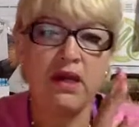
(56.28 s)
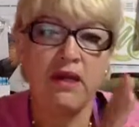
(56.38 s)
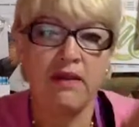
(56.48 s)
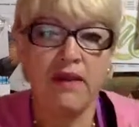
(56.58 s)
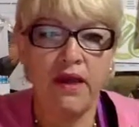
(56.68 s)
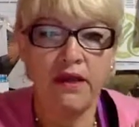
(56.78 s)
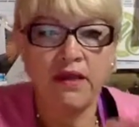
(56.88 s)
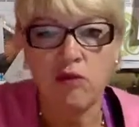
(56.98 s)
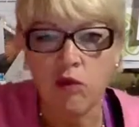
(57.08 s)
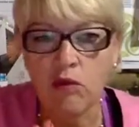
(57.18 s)
that
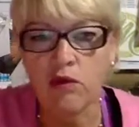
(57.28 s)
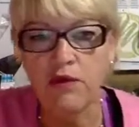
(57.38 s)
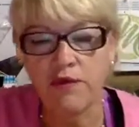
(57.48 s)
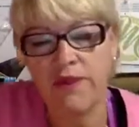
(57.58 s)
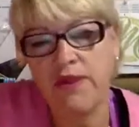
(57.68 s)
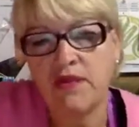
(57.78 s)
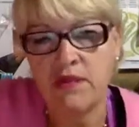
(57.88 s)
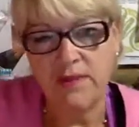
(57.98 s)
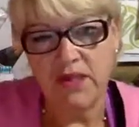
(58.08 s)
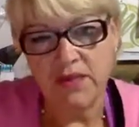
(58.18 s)
in order for things
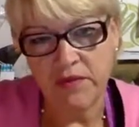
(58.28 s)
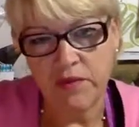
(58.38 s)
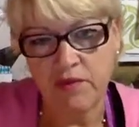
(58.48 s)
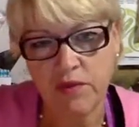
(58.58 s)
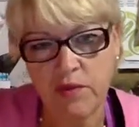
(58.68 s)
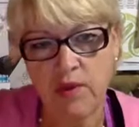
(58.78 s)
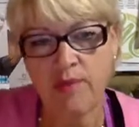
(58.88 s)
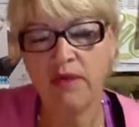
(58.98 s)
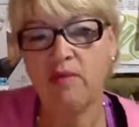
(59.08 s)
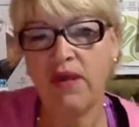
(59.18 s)
to be different for
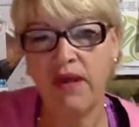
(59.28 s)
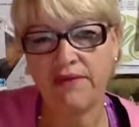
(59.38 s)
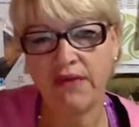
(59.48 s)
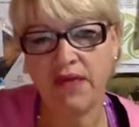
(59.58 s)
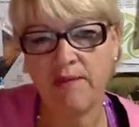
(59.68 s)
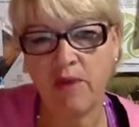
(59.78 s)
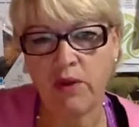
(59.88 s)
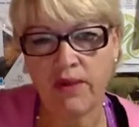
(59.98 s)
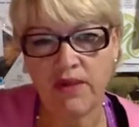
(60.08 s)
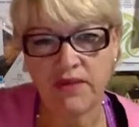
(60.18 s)
women, we have to hit
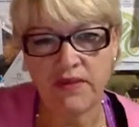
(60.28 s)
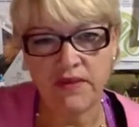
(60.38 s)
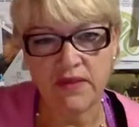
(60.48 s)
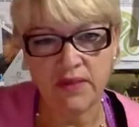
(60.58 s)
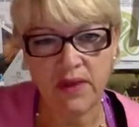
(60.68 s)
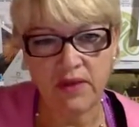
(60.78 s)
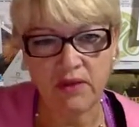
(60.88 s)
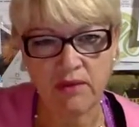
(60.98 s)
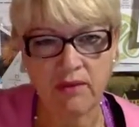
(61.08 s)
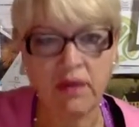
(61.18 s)
both ends of the
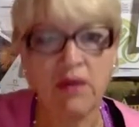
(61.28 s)
spectrum.